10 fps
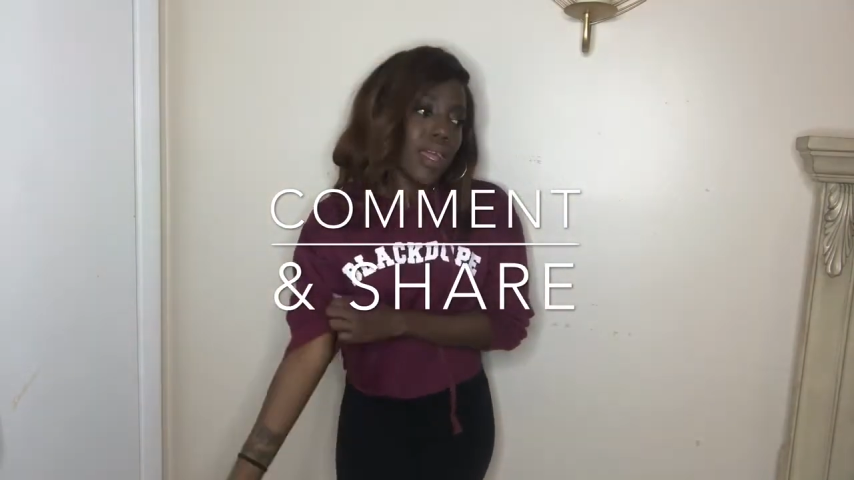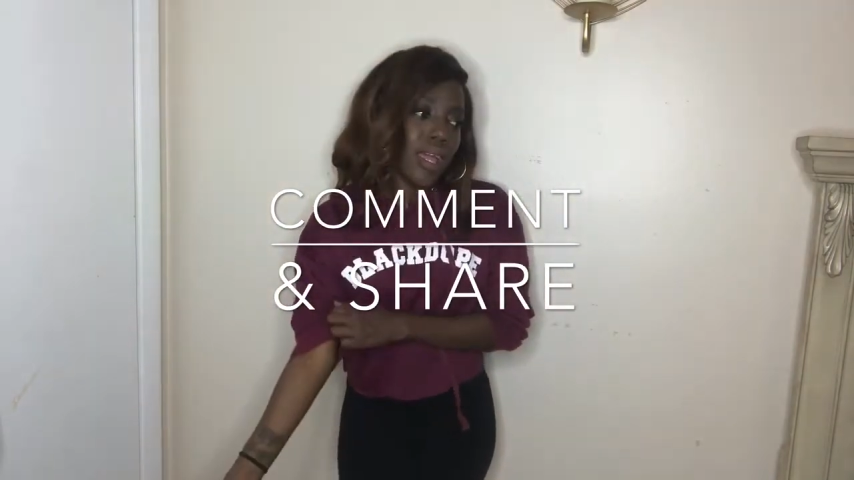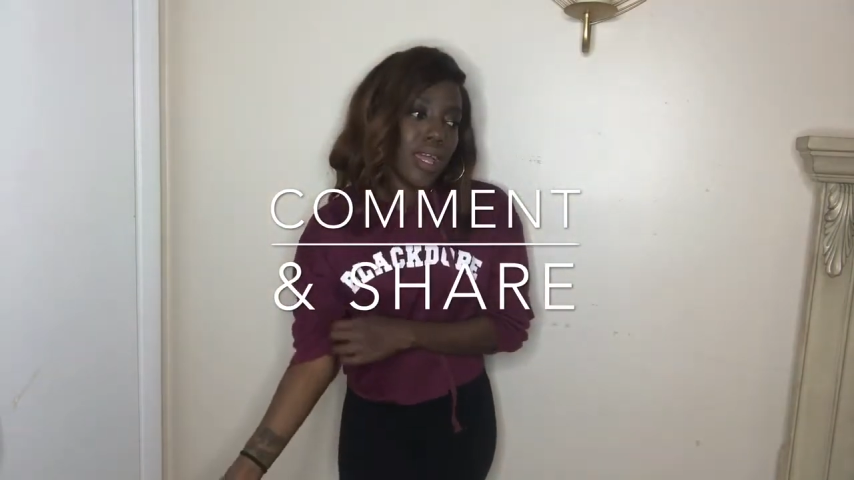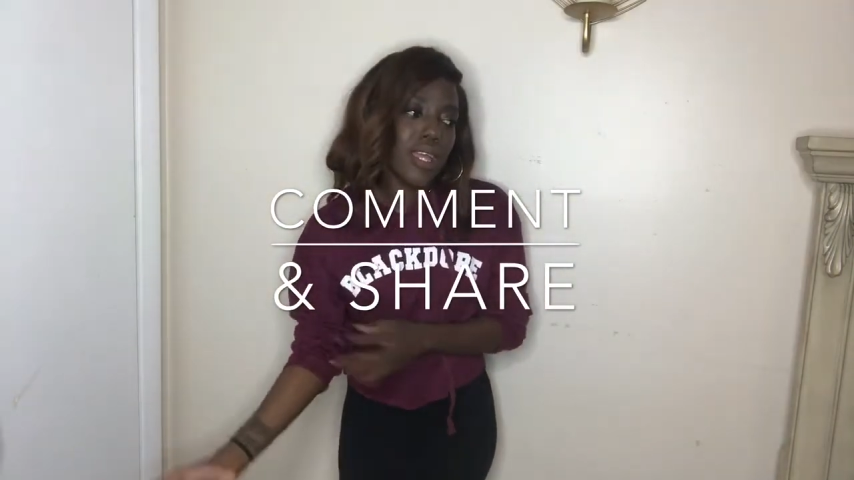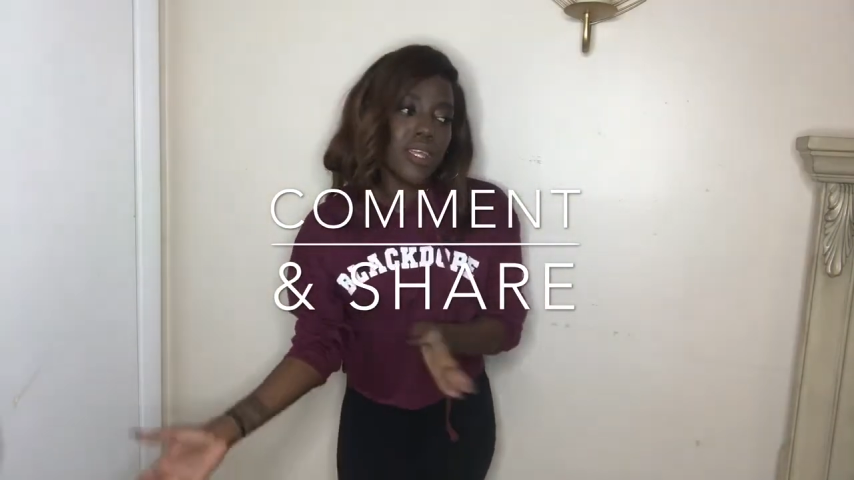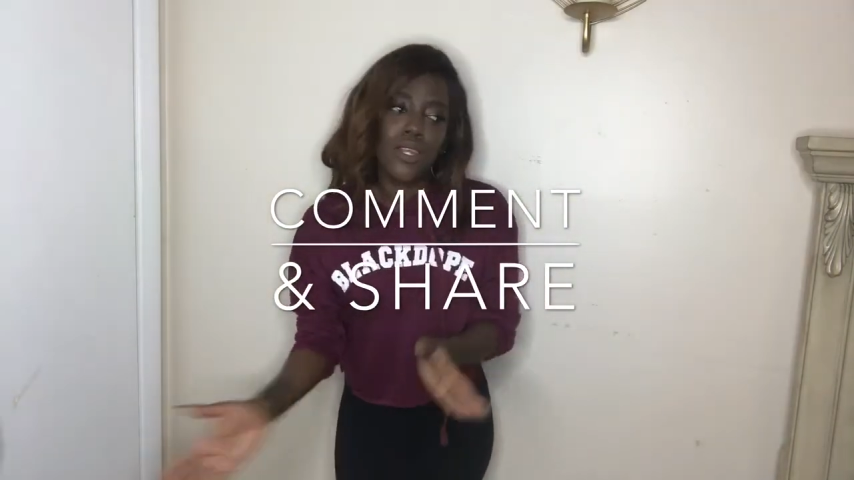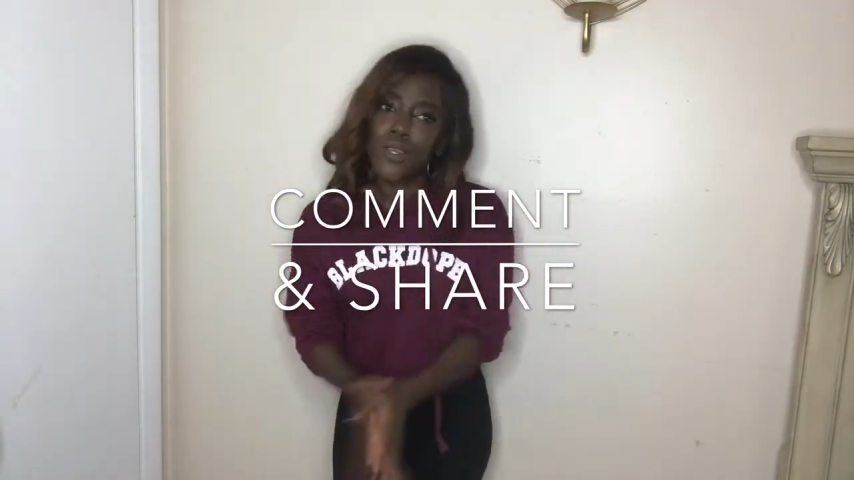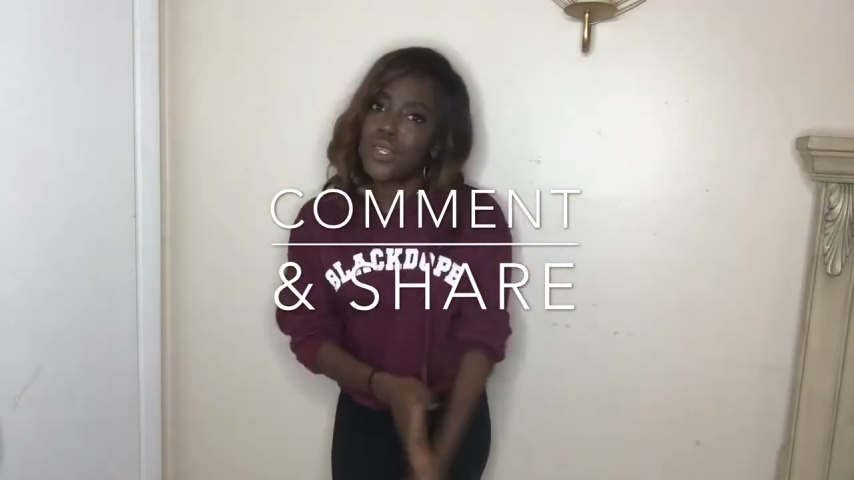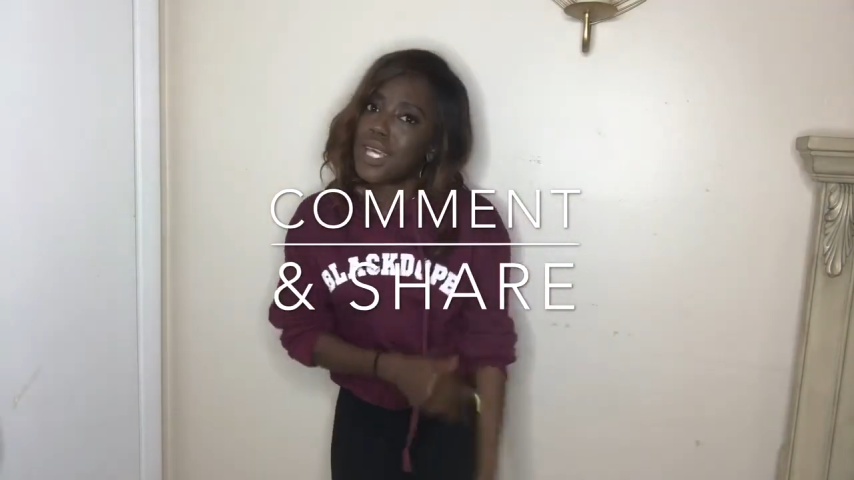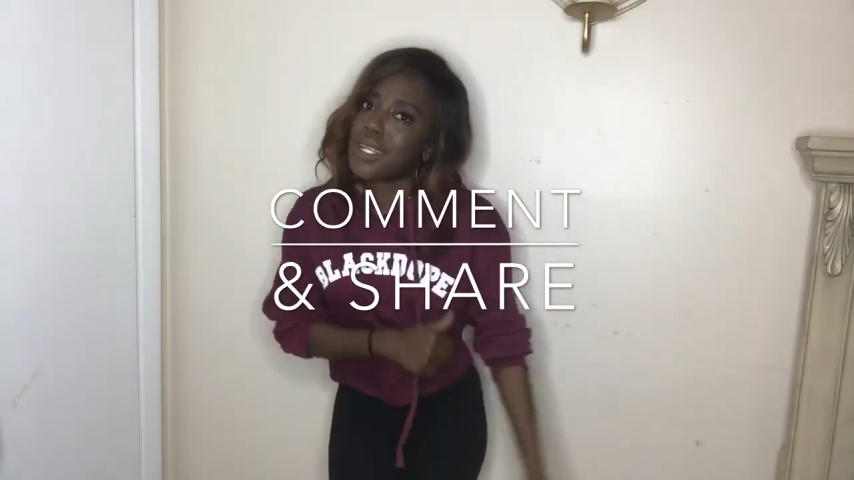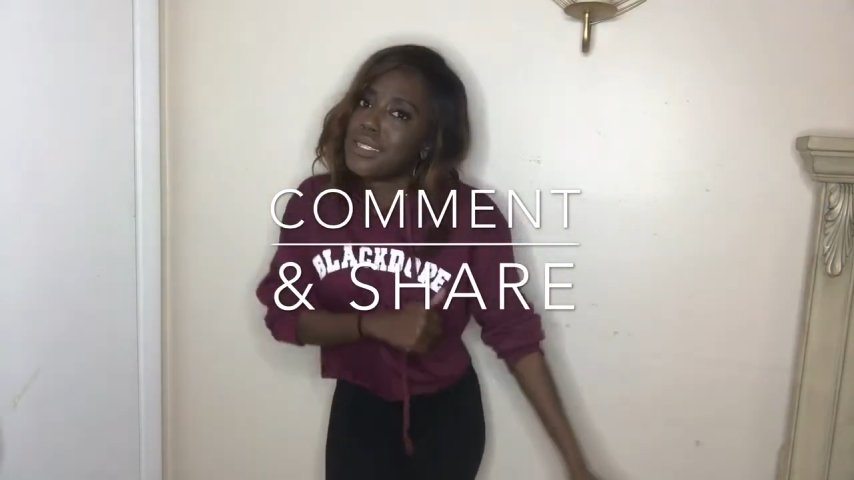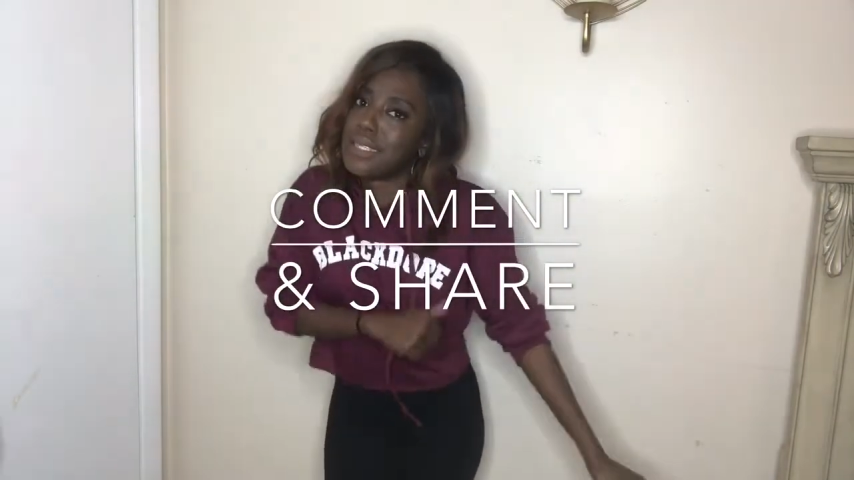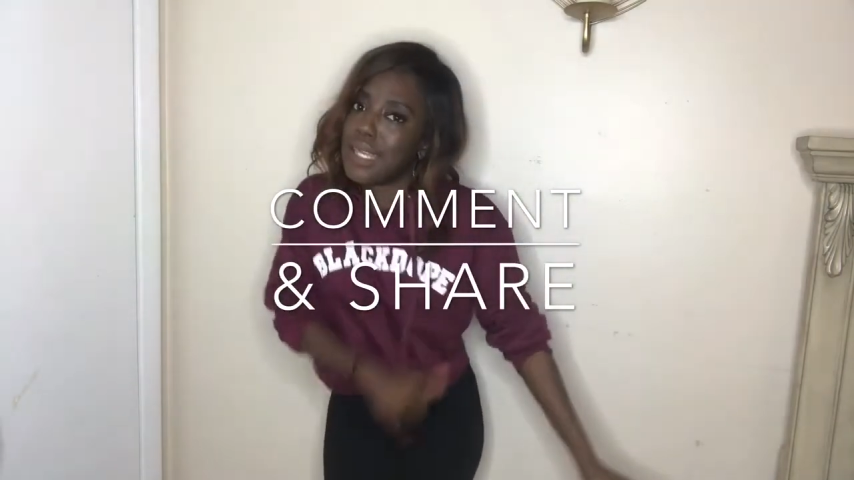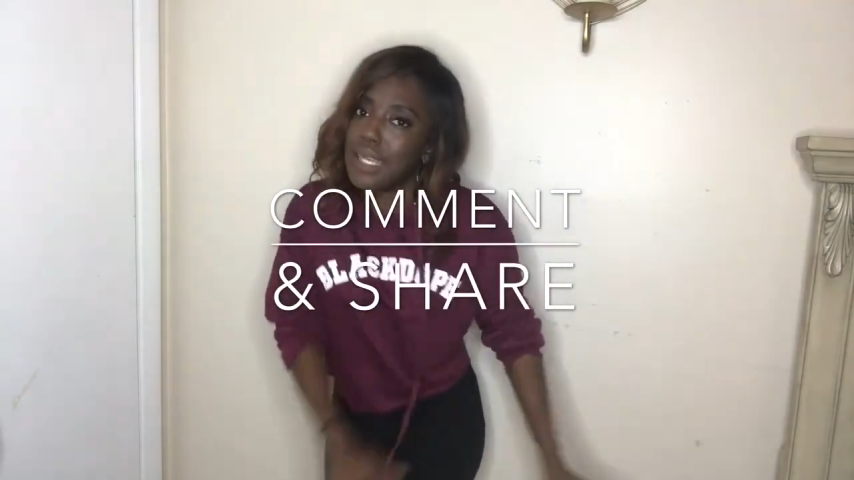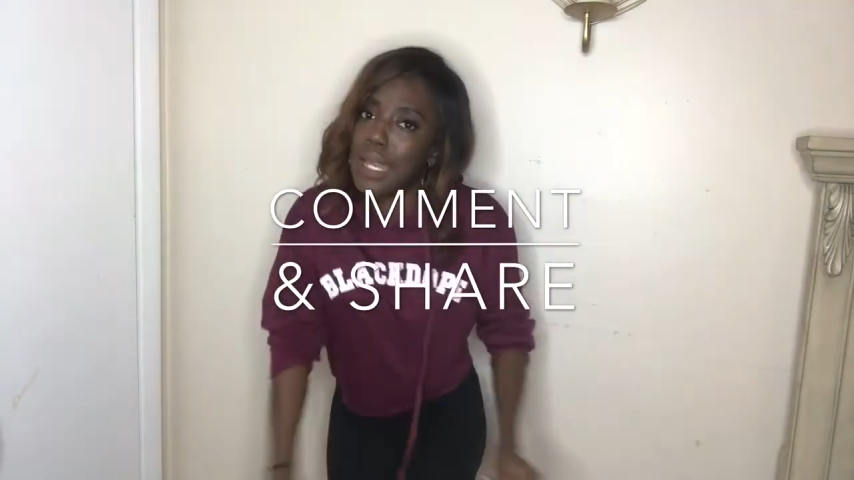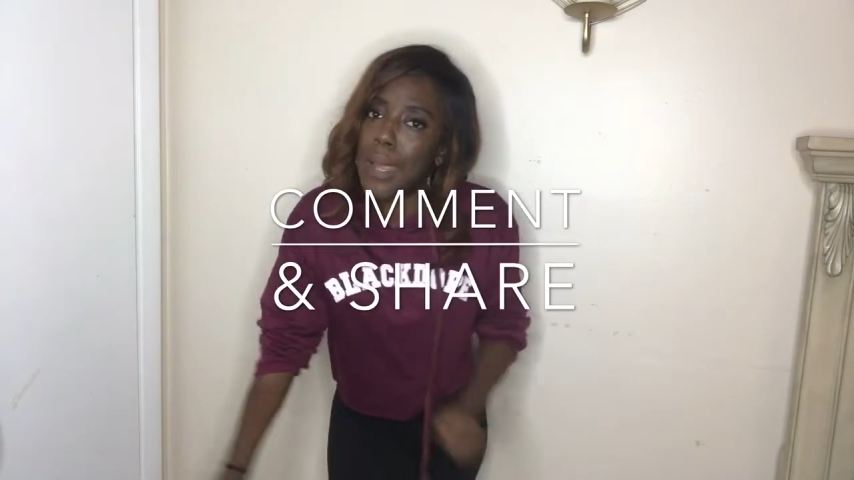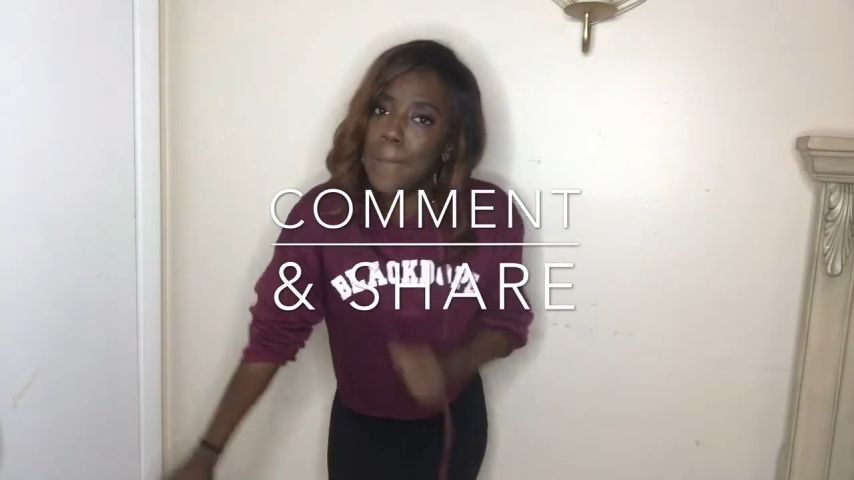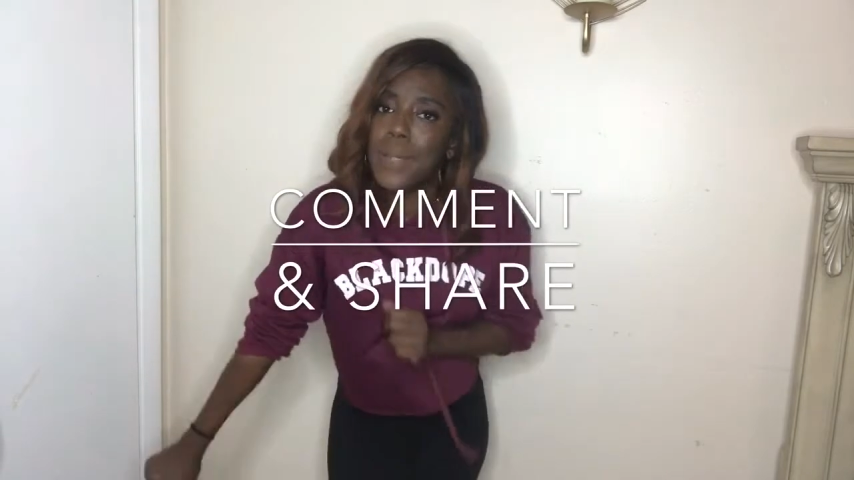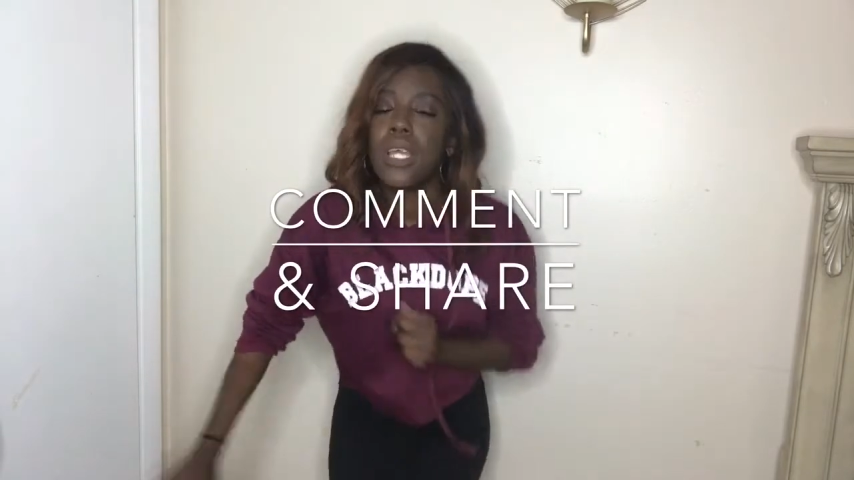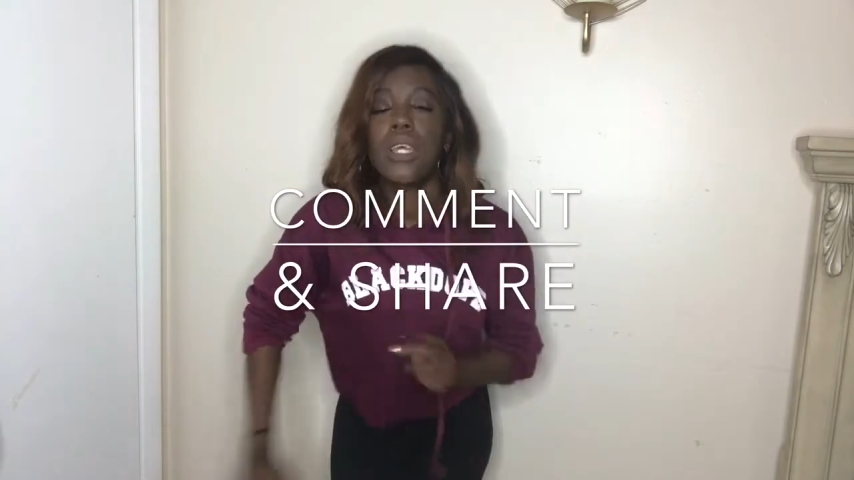And you know, you gotta save that
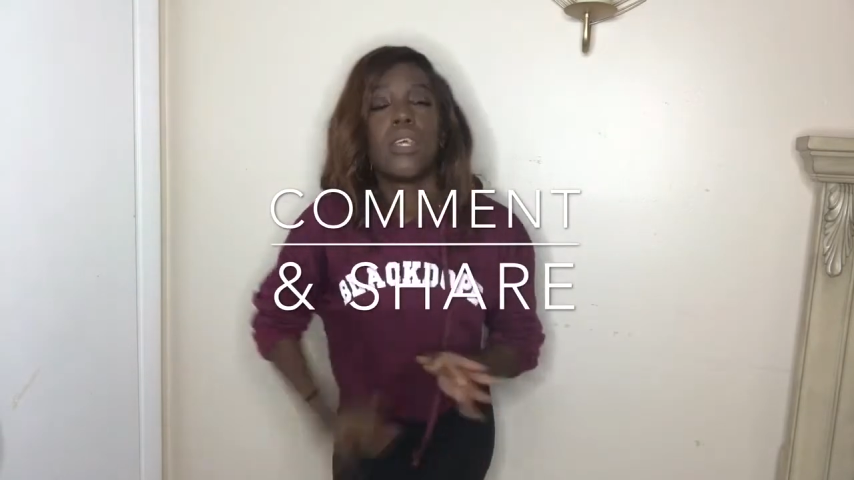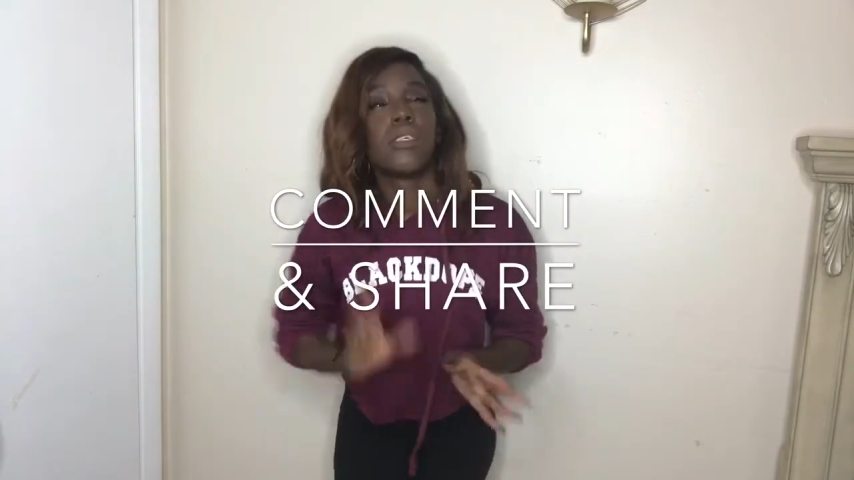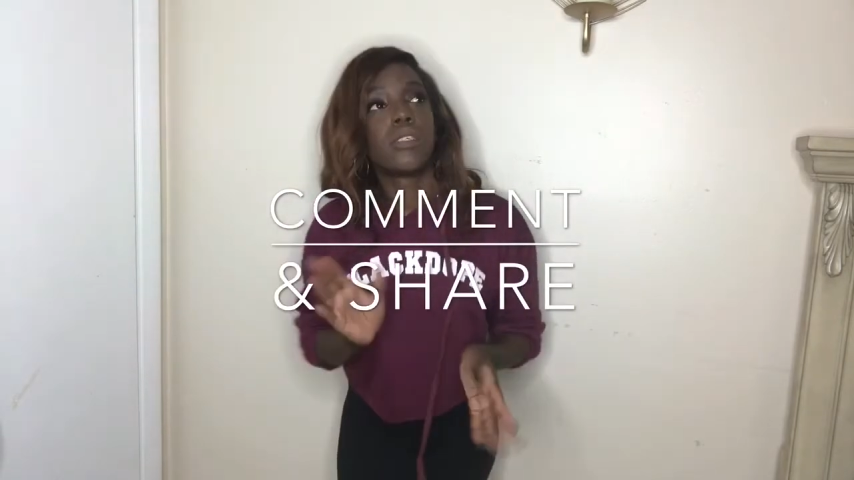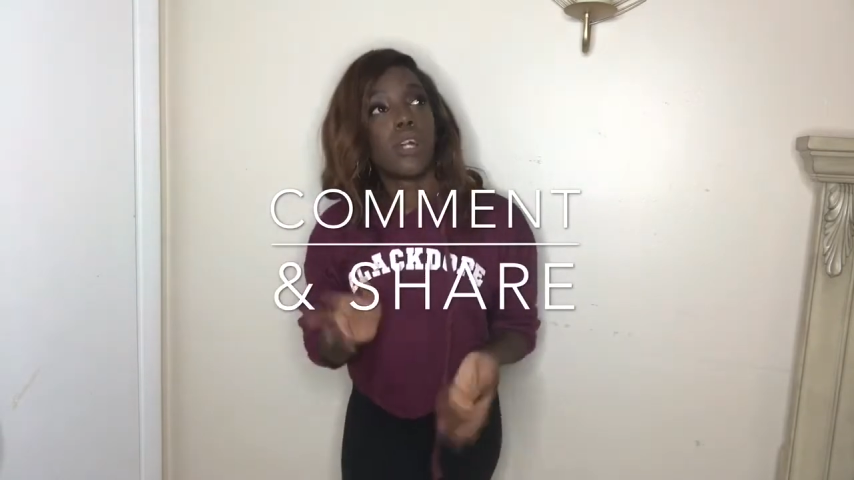money.